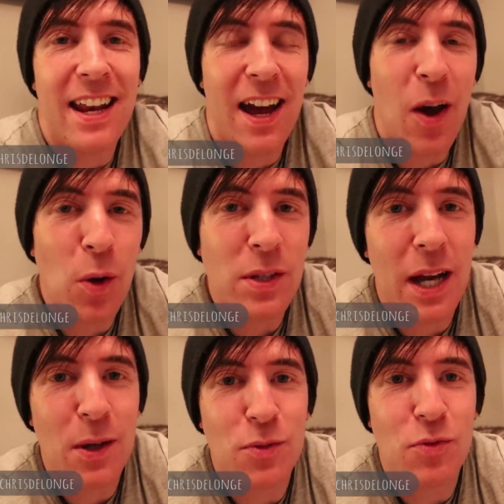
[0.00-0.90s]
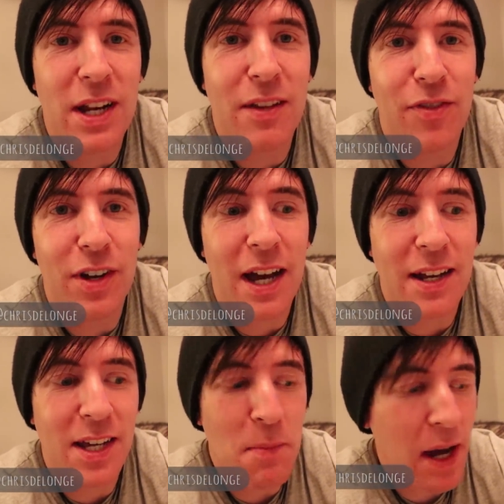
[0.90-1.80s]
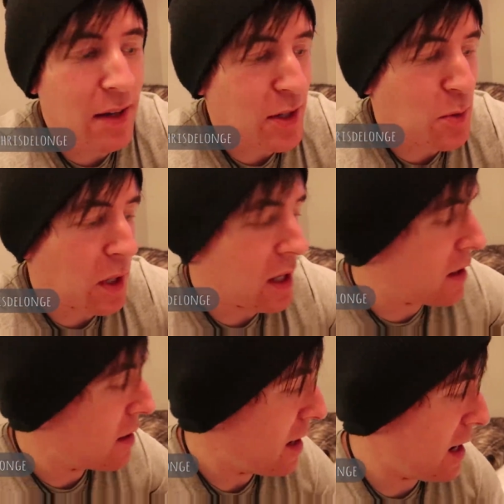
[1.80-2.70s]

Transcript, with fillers: getting our old house ready for handing it back this week,